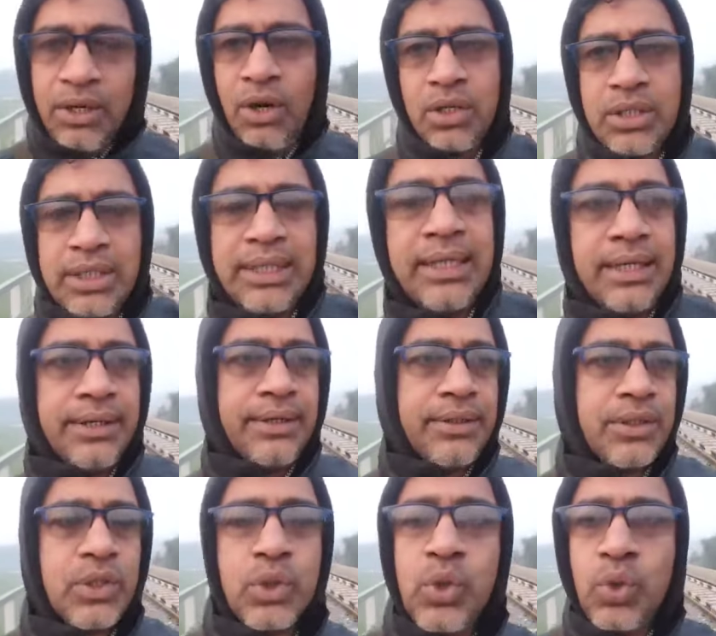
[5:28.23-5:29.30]
not
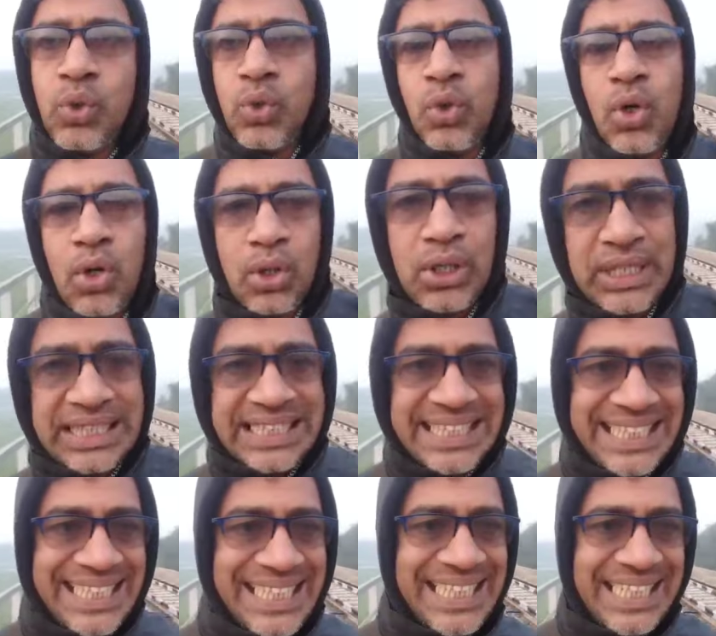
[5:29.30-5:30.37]
2 or
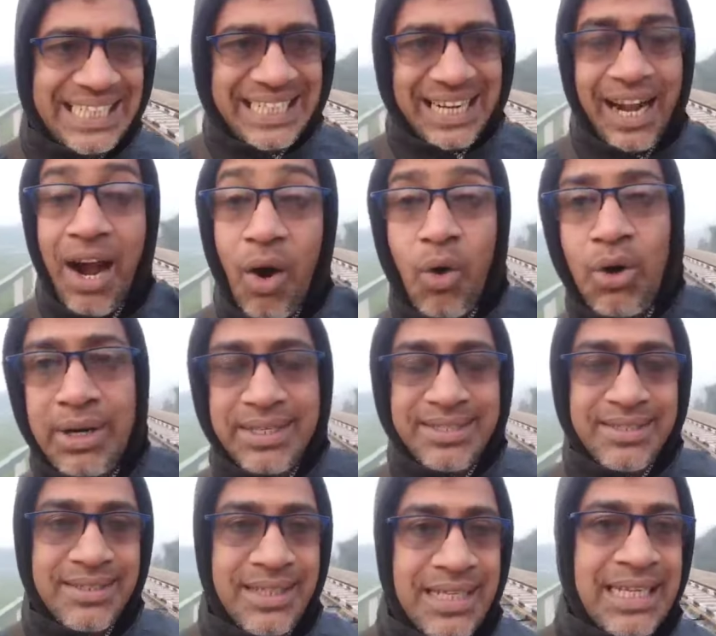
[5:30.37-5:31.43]
3
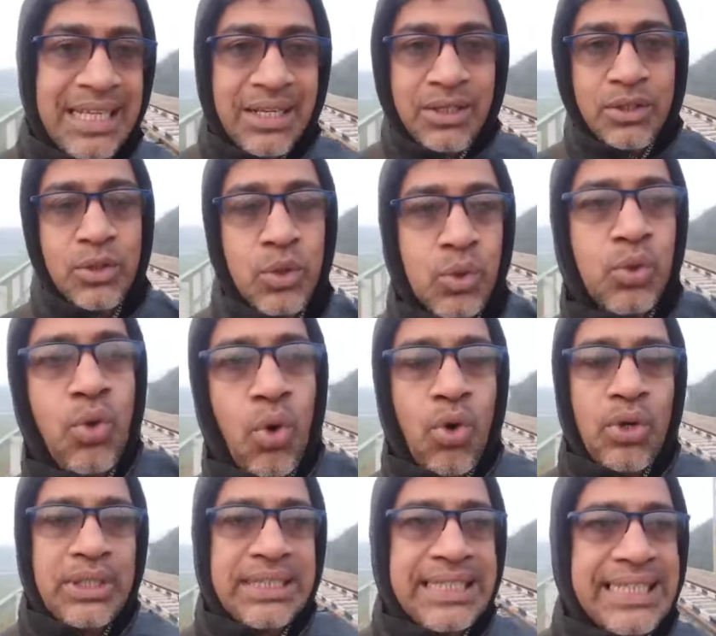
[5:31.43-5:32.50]
hours, 2
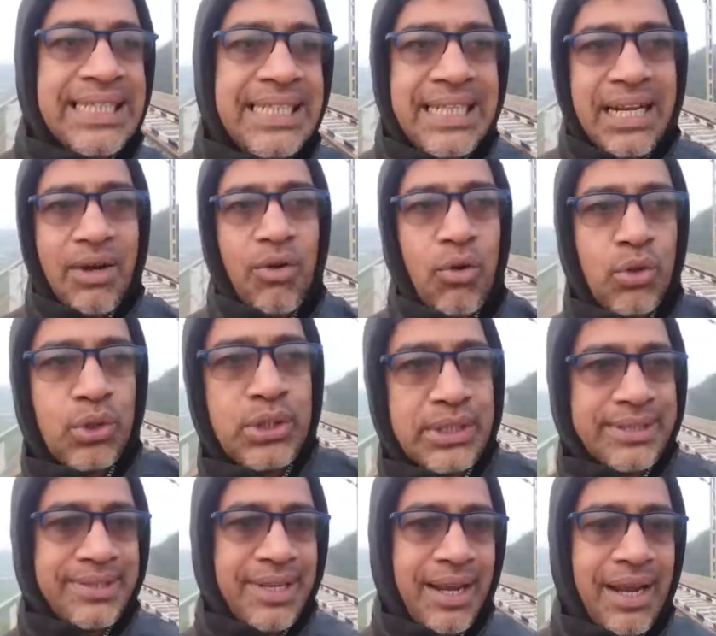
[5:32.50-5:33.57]
or 3
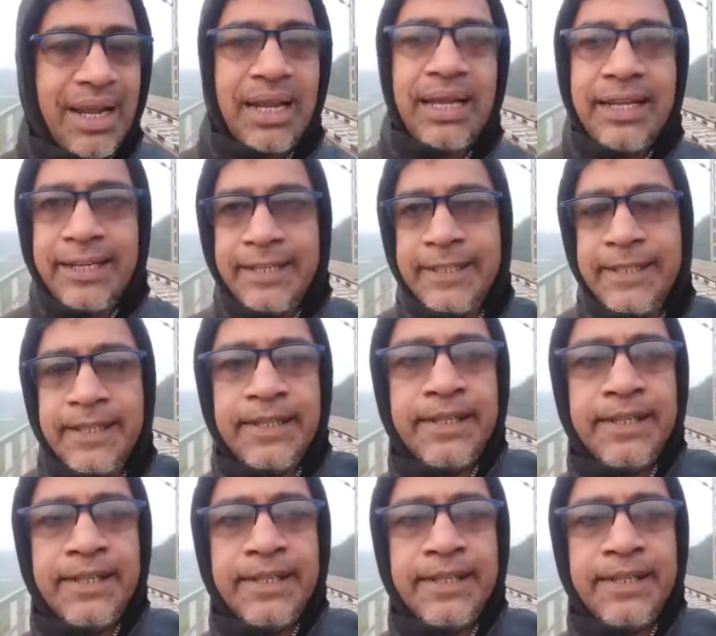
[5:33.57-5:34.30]
hours I